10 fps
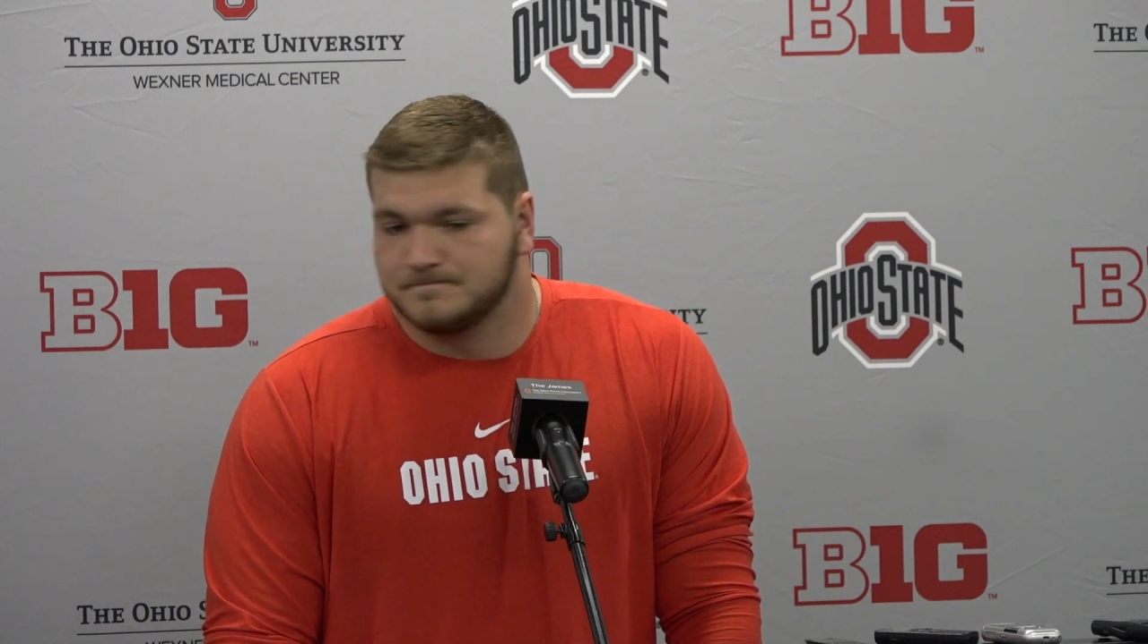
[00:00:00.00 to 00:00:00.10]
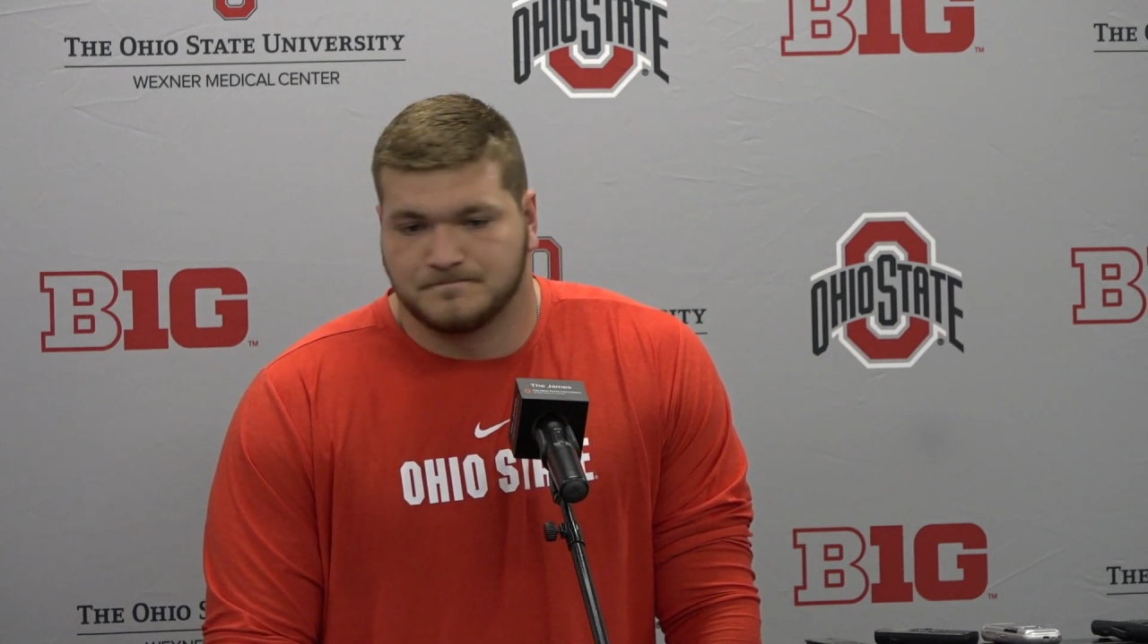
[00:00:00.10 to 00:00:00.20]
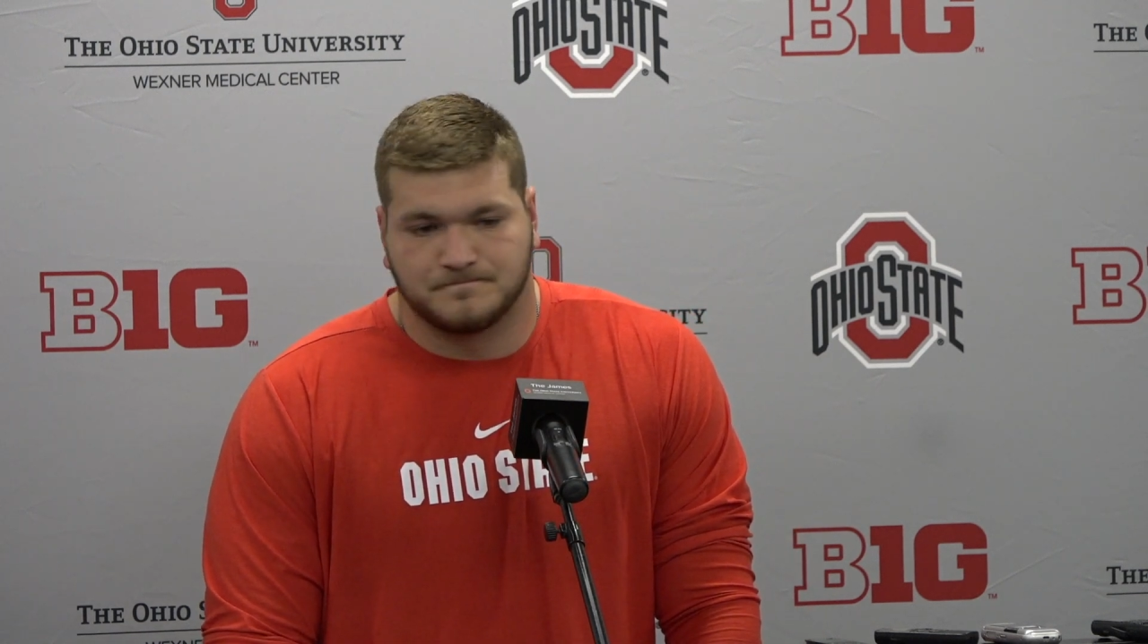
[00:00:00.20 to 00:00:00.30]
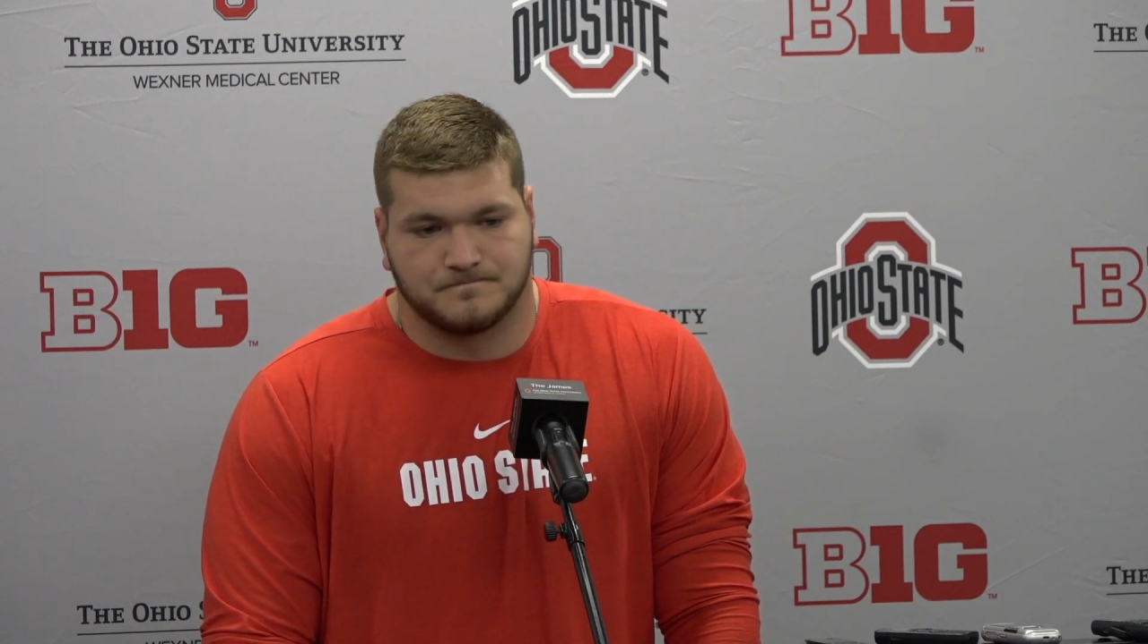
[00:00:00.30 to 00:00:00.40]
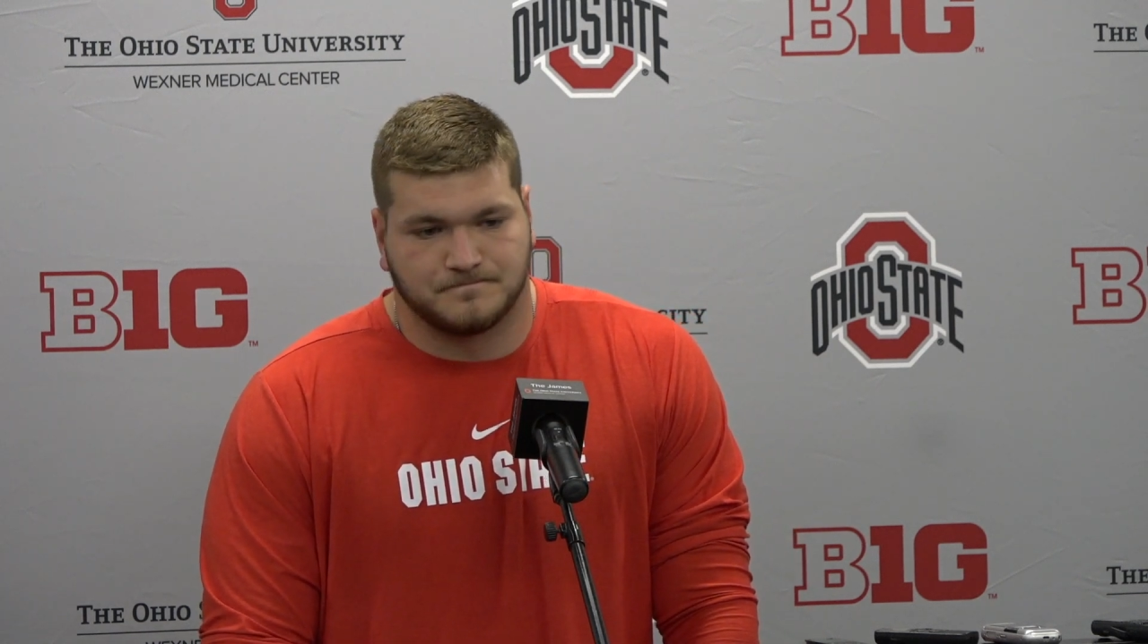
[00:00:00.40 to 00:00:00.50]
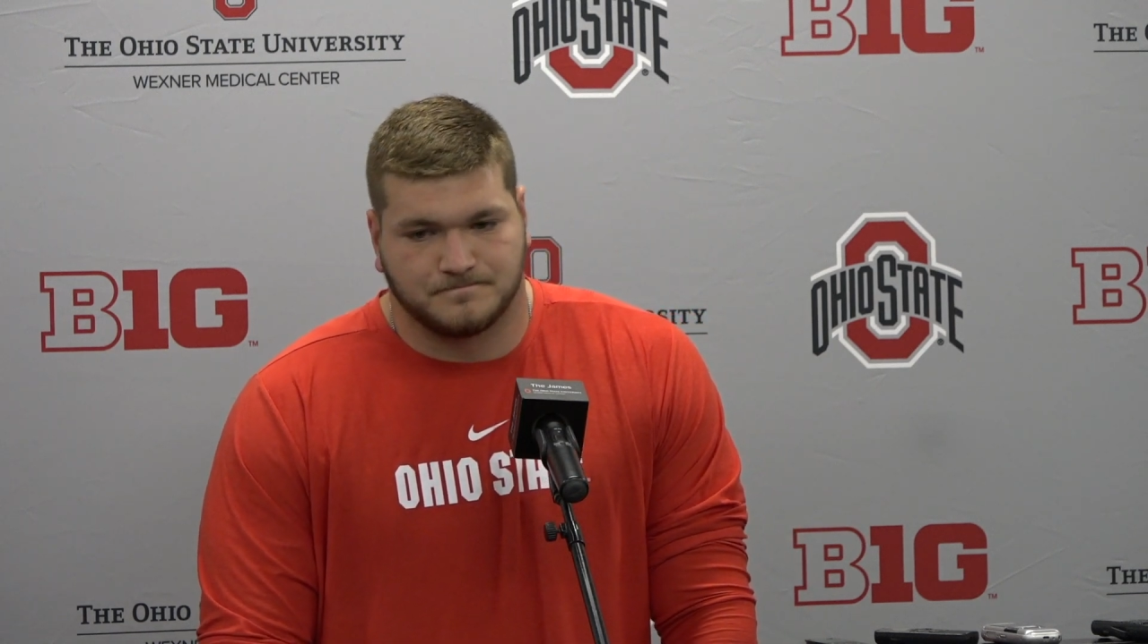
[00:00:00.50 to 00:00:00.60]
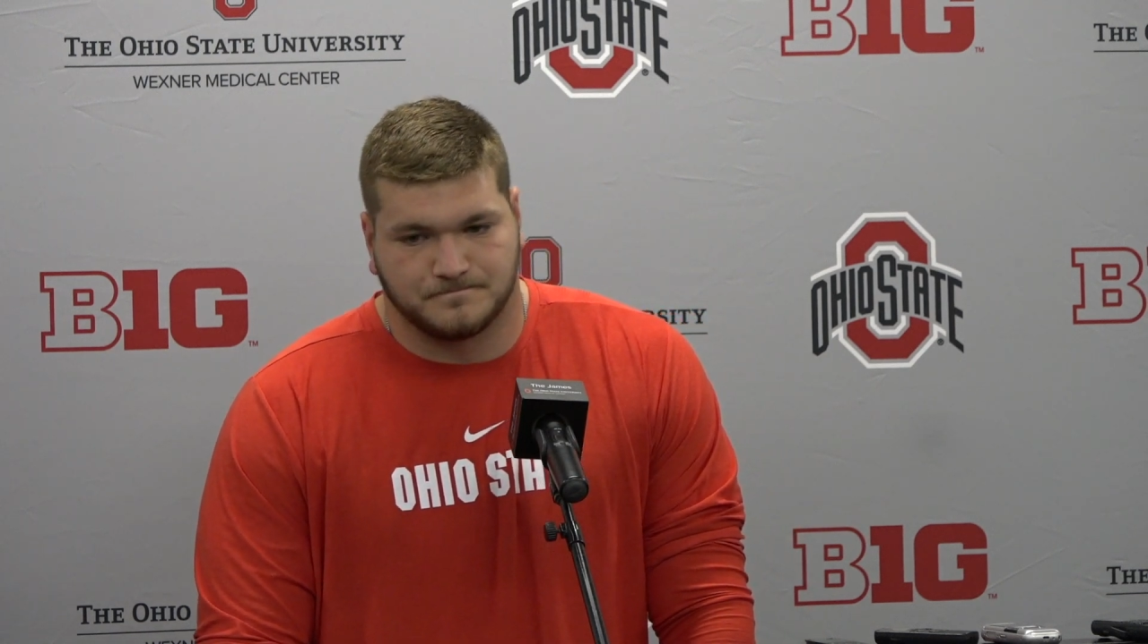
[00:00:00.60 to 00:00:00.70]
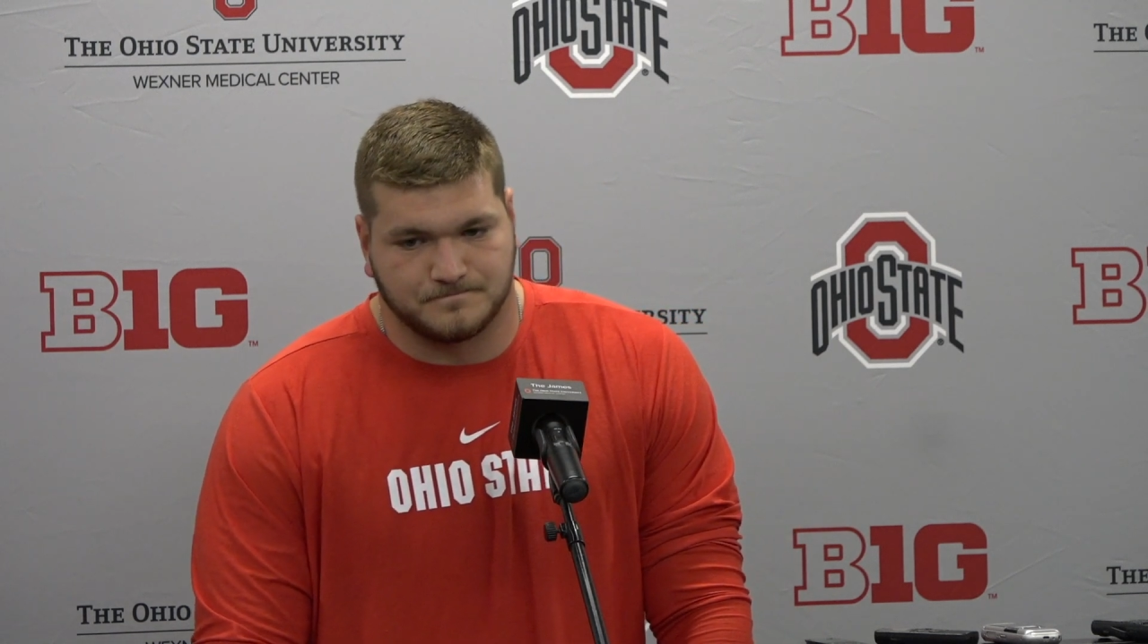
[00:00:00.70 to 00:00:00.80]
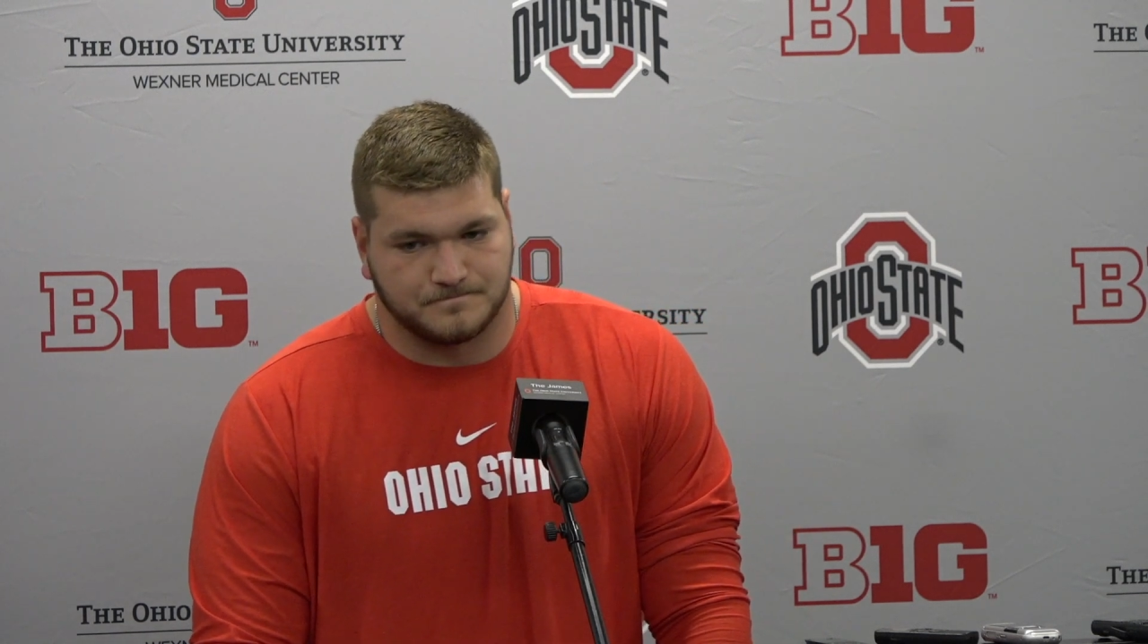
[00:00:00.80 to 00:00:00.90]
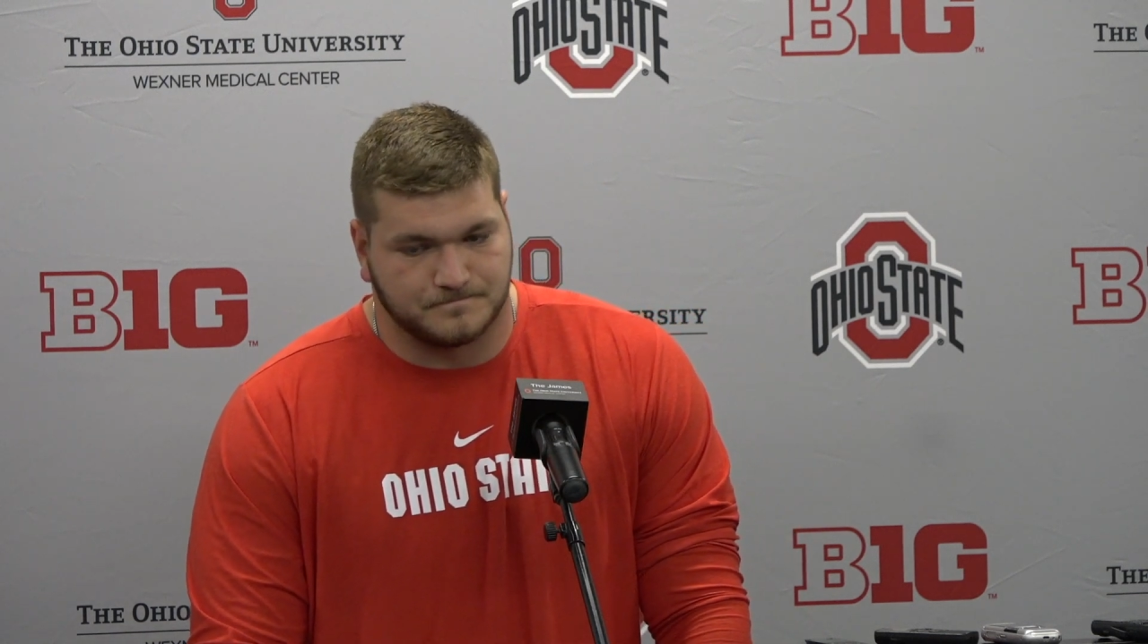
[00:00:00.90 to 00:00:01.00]
Joey from the
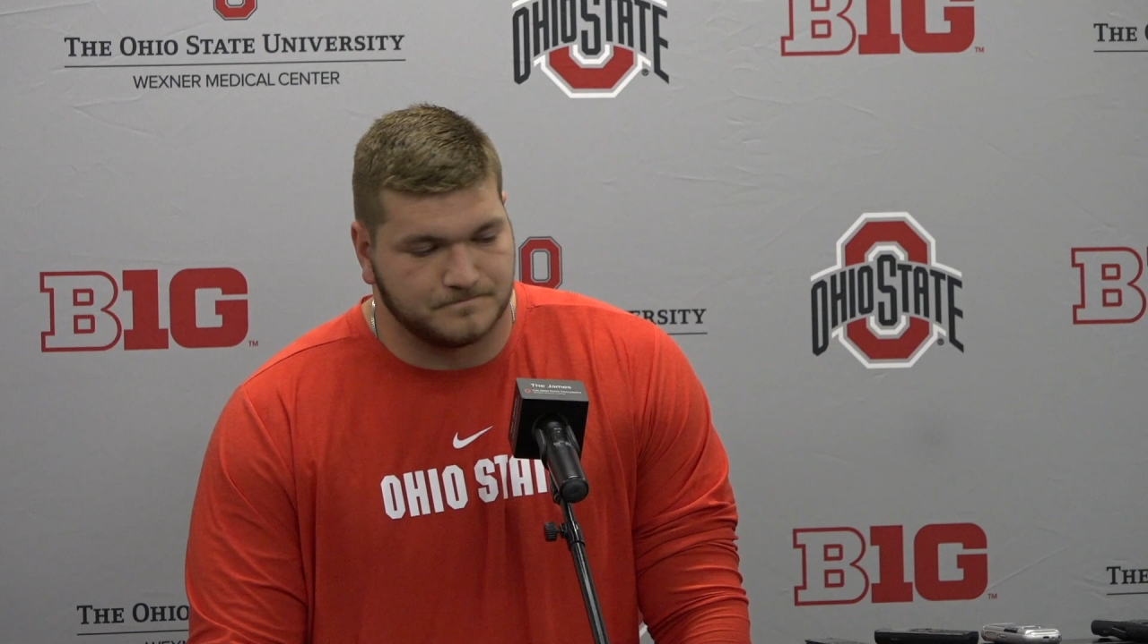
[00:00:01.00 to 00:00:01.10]
Dispatch.